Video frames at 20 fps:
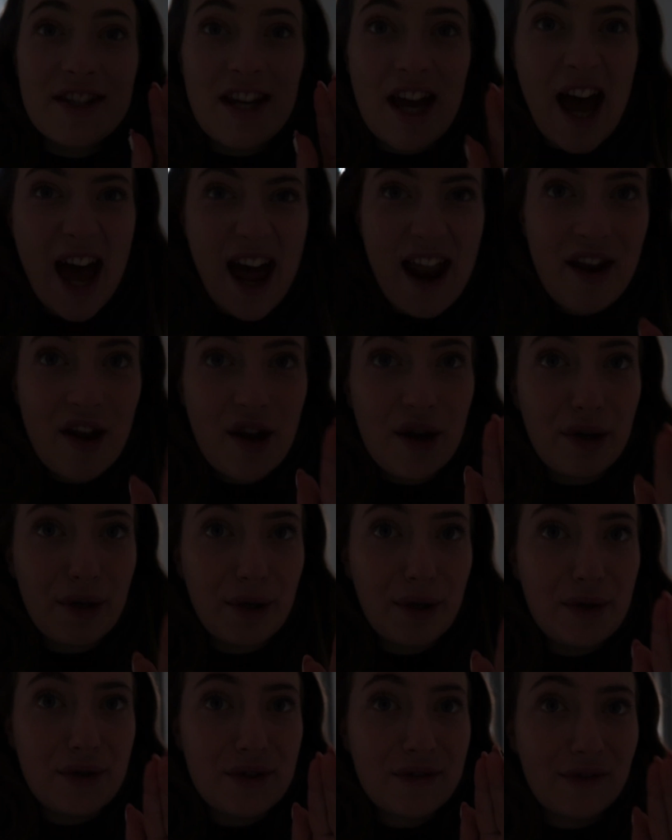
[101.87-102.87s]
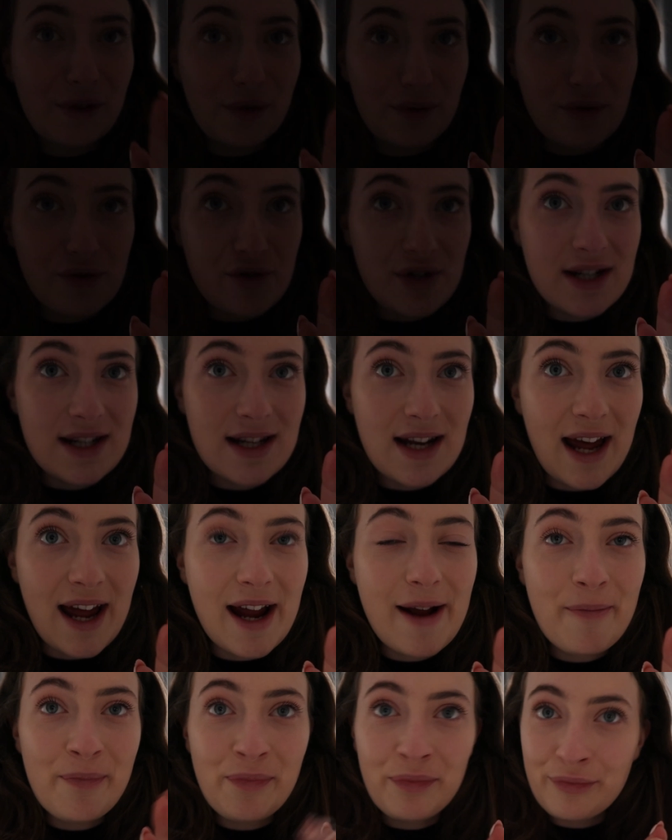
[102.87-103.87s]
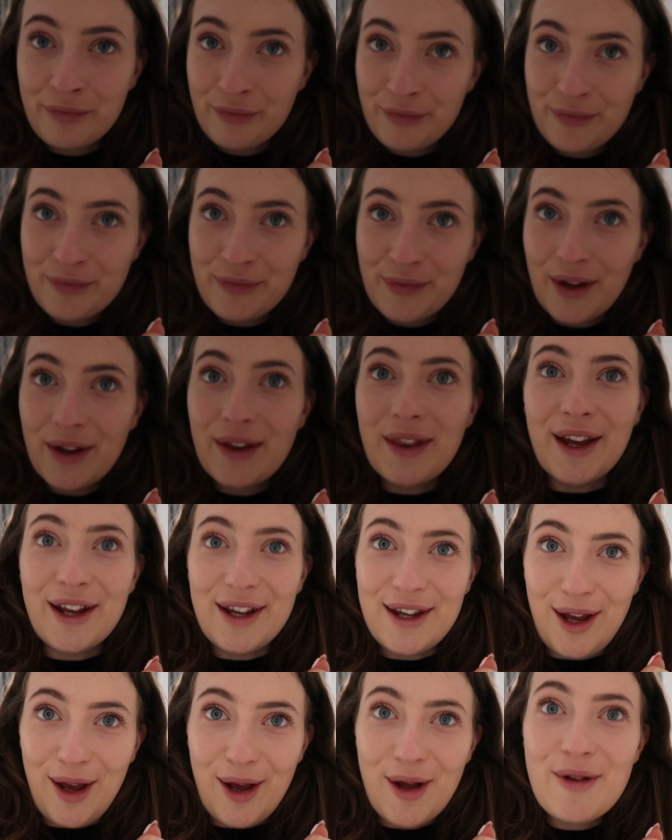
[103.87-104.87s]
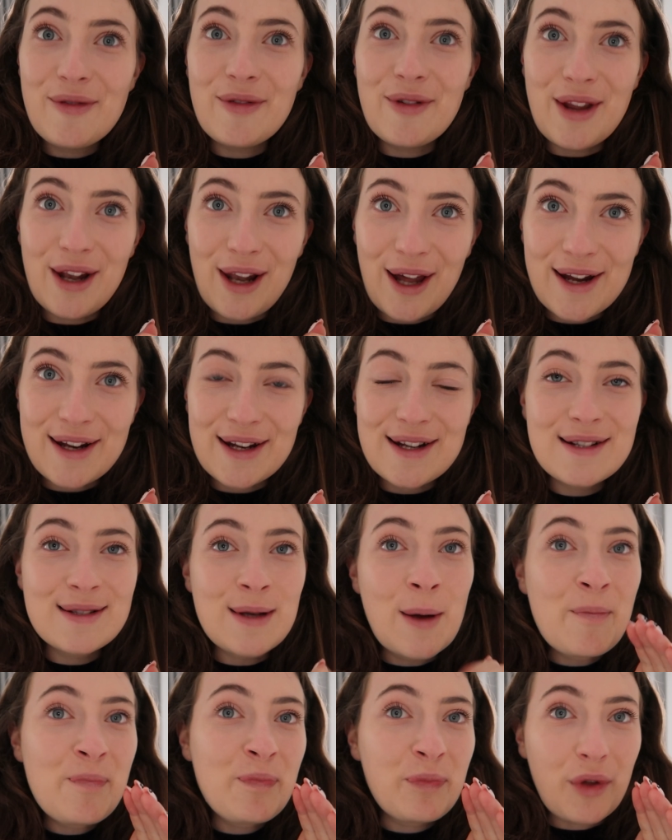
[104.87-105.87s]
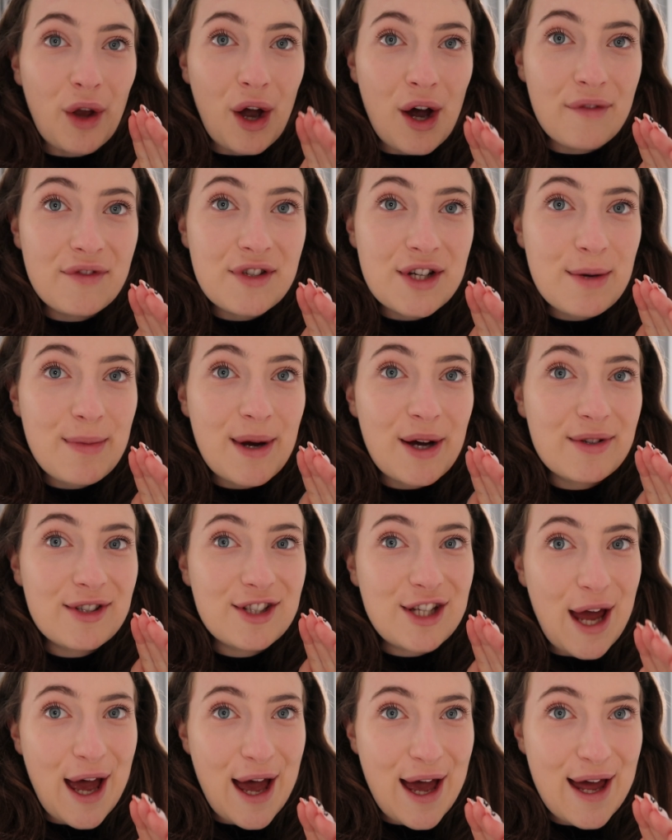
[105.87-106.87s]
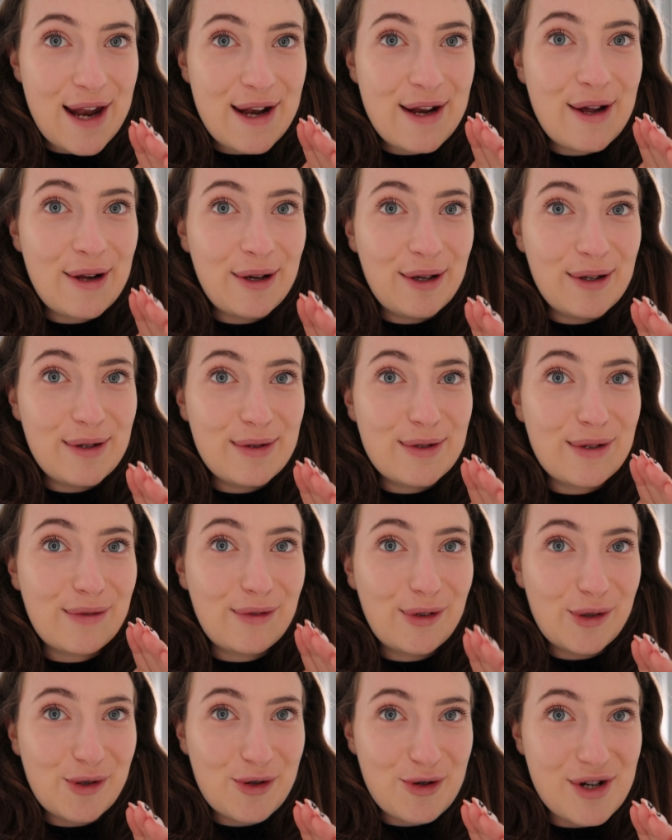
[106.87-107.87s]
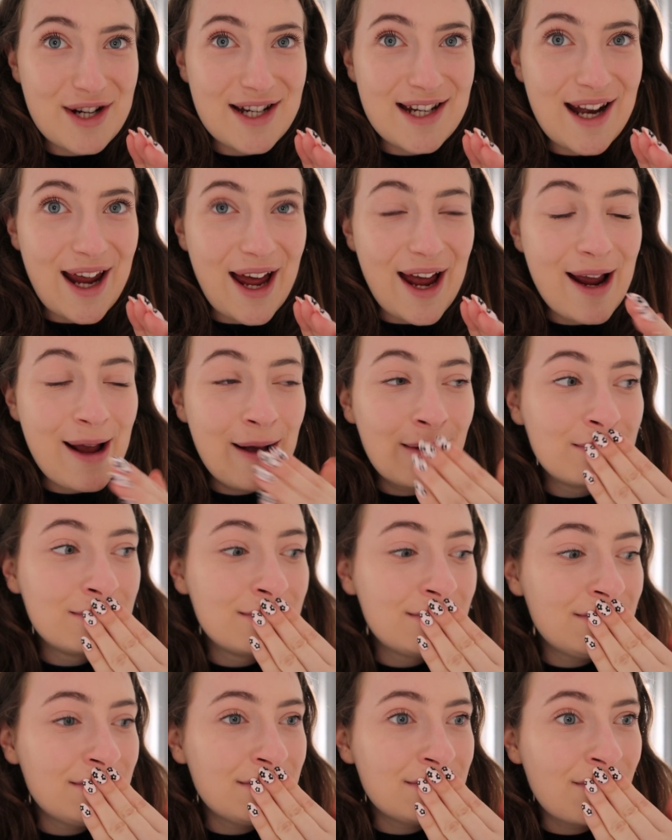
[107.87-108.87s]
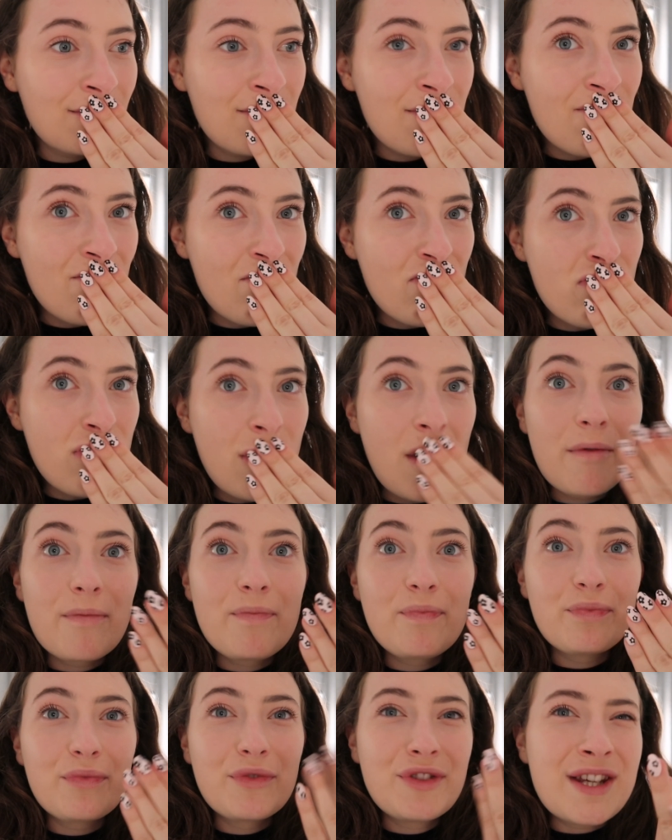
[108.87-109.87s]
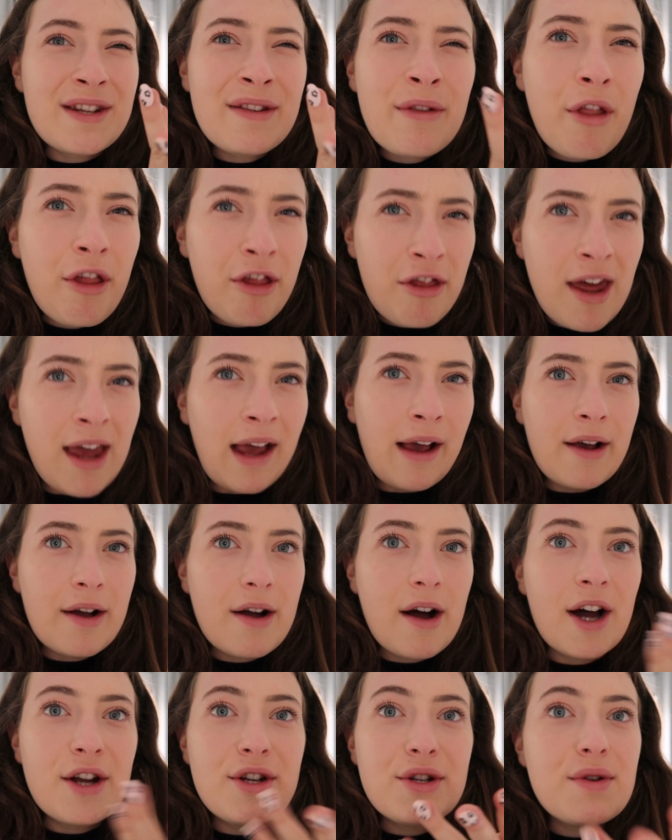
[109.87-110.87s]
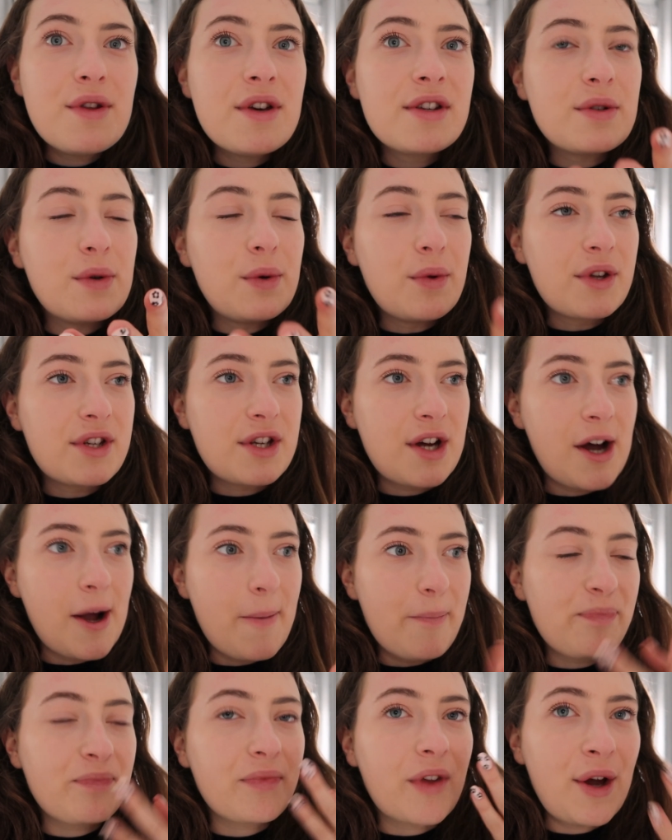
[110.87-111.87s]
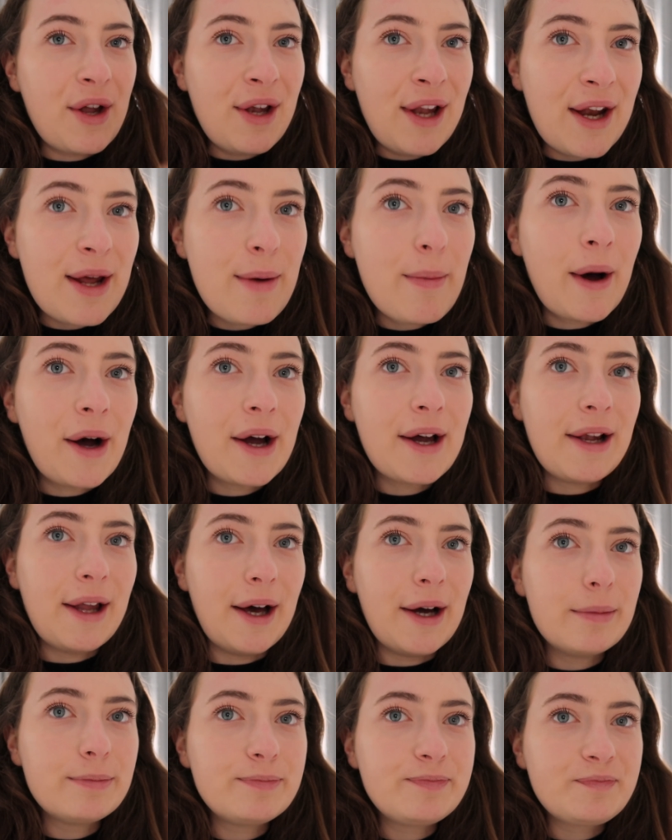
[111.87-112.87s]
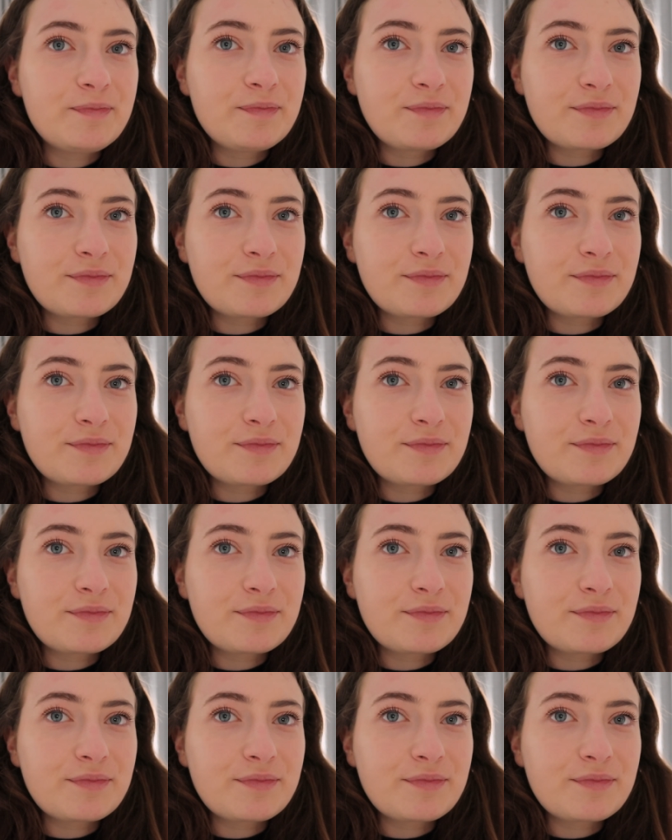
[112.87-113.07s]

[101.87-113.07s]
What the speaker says: 10 loads of laundry today. Thank you for the lightness. I've done about 10 loads of laundry today. Didn't think, I do this all the time. I let it pile up